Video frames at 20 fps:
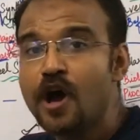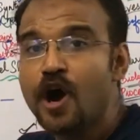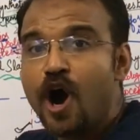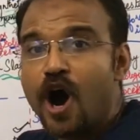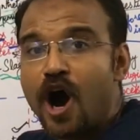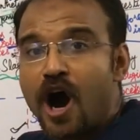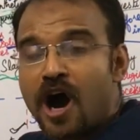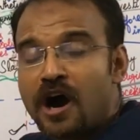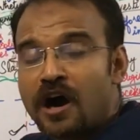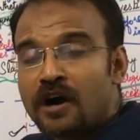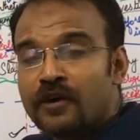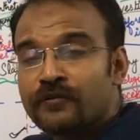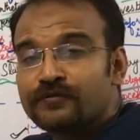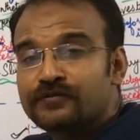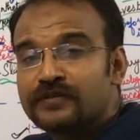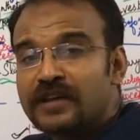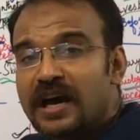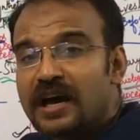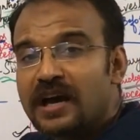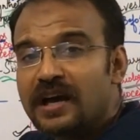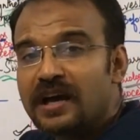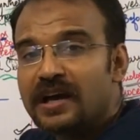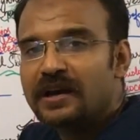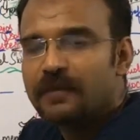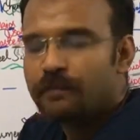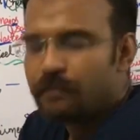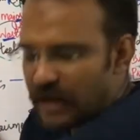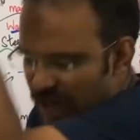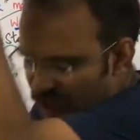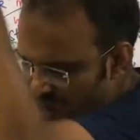of the
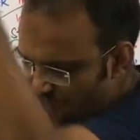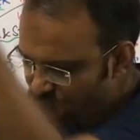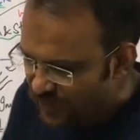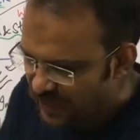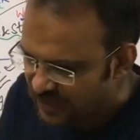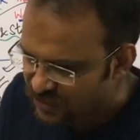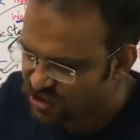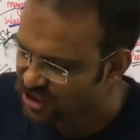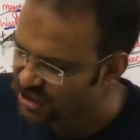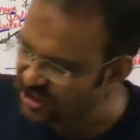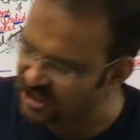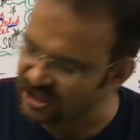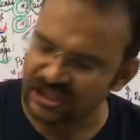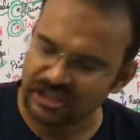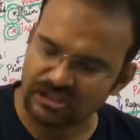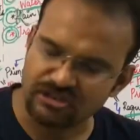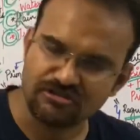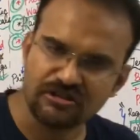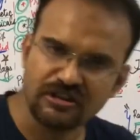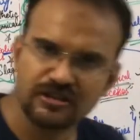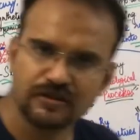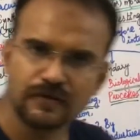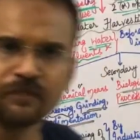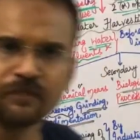manufacturing industries.